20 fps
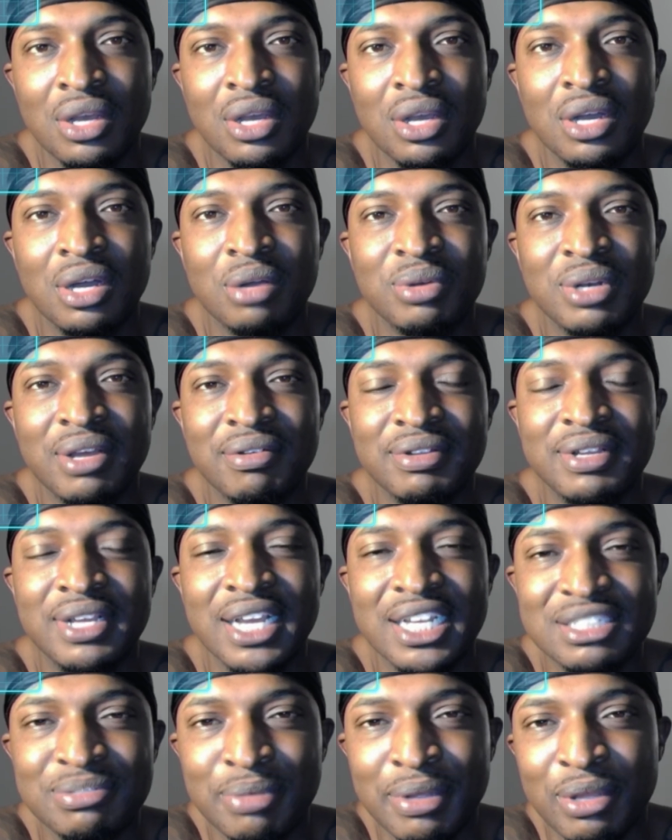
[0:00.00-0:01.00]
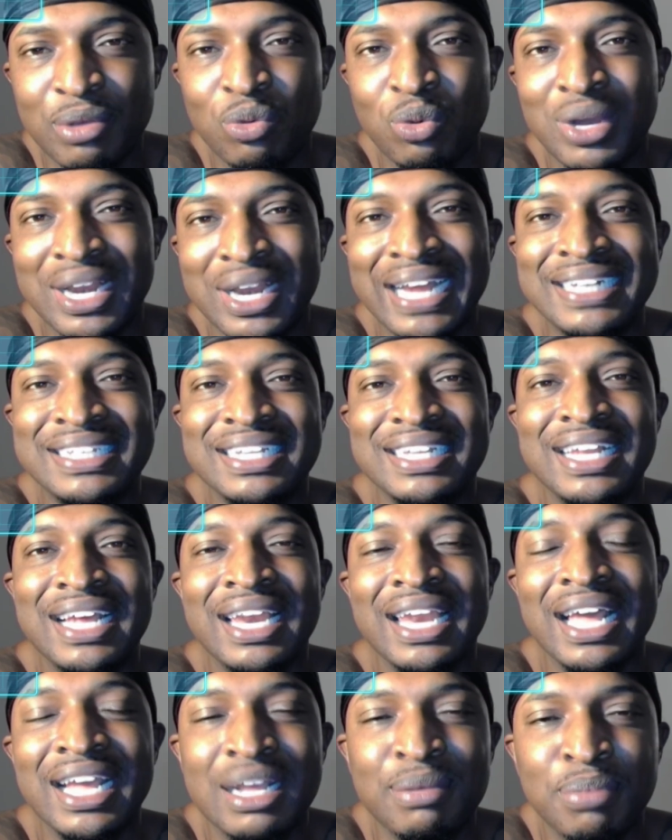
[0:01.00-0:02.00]
or whatever the case may be. What I did not
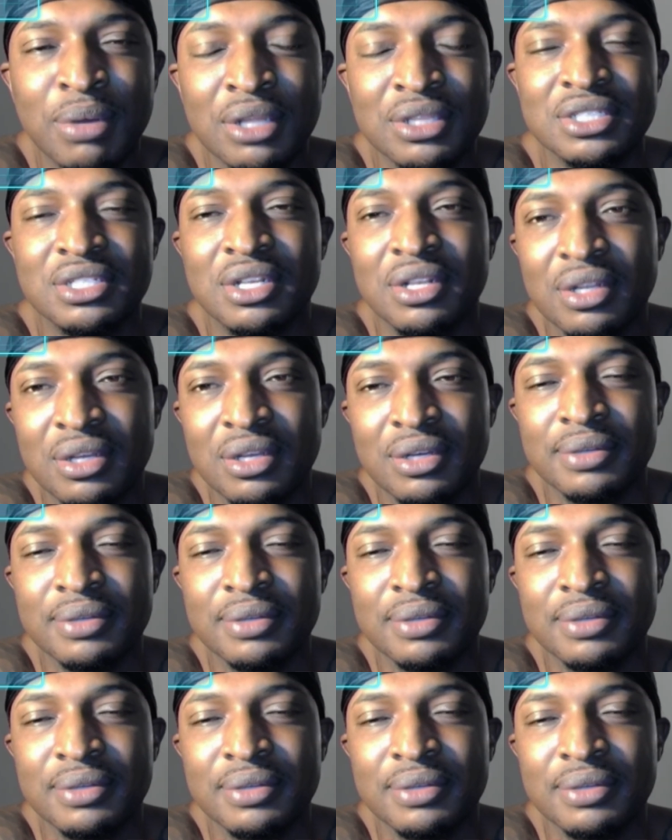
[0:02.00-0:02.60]
like about this club.